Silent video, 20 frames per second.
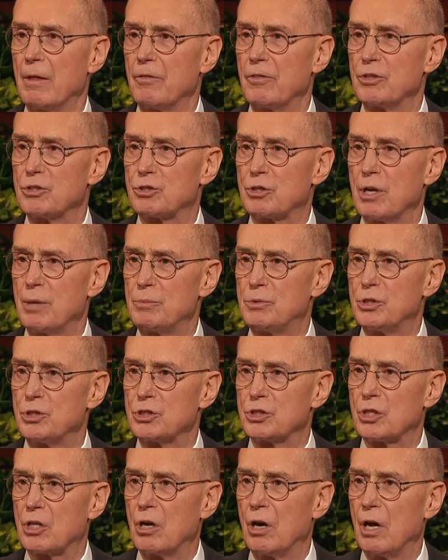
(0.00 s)
The
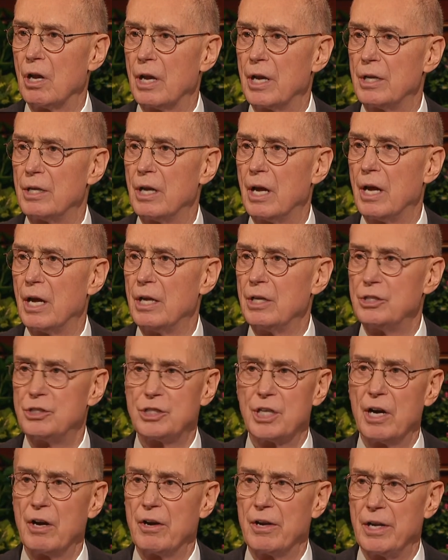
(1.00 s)
scriptures call it
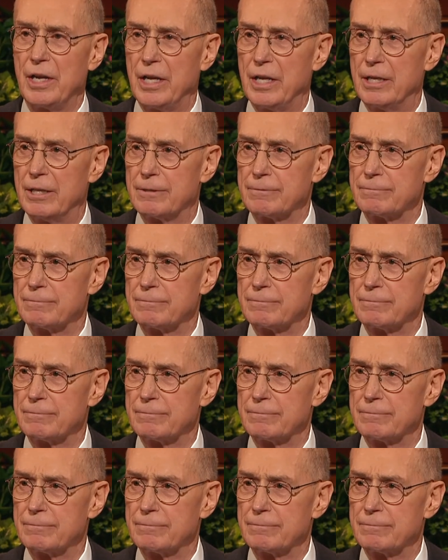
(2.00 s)
charity